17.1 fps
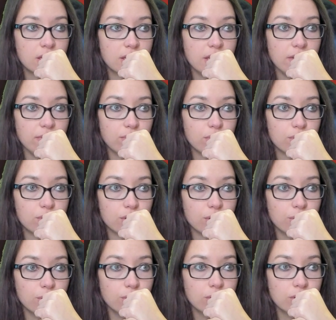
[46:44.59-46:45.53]
If you
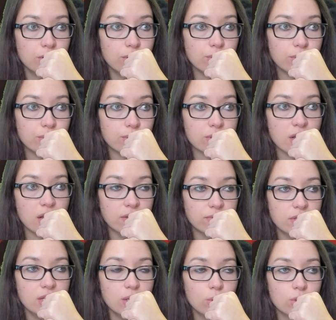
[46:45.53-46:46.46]
do, you lose life
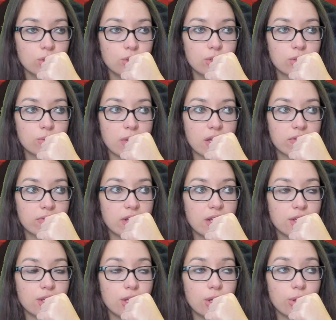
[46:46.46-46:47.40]
equal to its mana
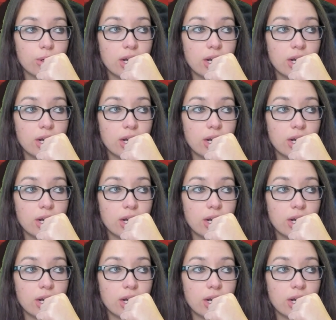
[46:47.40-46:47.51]
value.